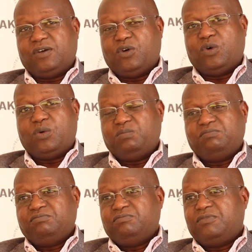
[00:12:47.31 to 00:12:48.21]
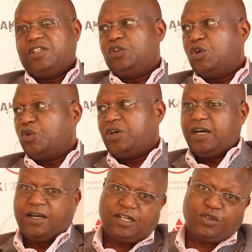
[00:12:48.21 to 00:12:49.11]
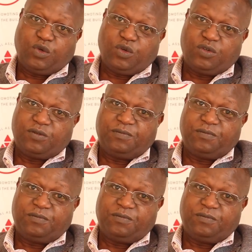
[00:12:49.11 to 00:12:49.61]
or they don't occur at all.